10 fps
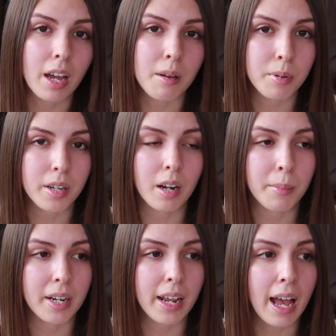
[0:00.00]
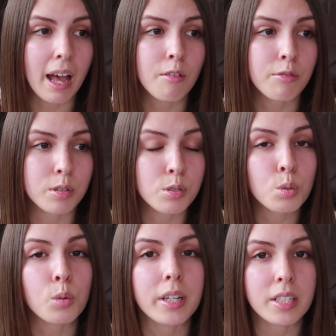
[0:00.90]
that. But I mean, I have a
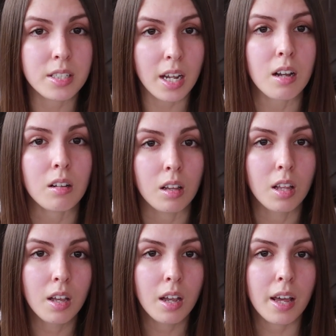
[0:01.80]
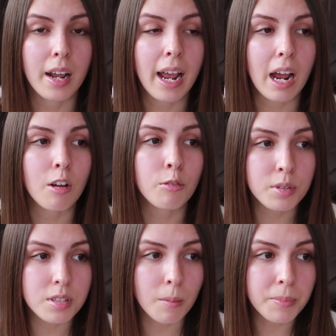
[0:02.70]
story to tell, and I
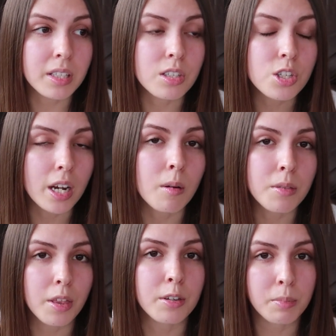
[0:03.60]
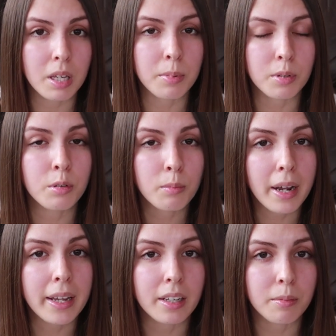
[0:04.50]
have something to share with other people who
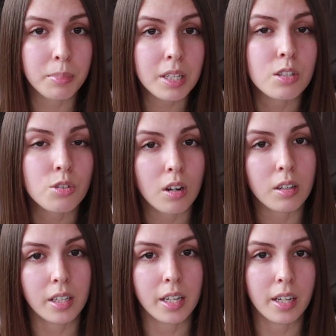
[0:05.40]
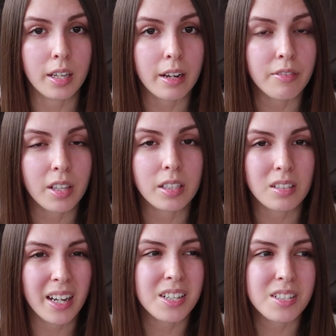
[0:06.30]
might be struggling, and I feel like
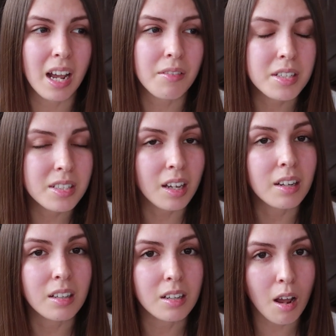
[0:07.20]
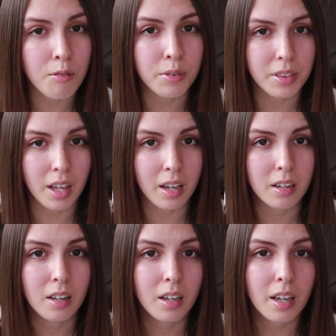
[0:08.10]
I just haven't done enough with that.
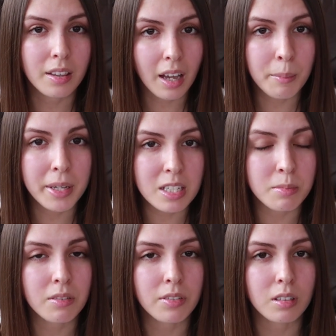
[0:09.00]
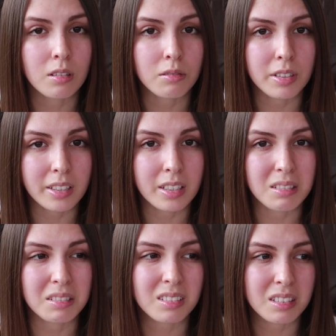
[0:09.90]
And that makes me feel really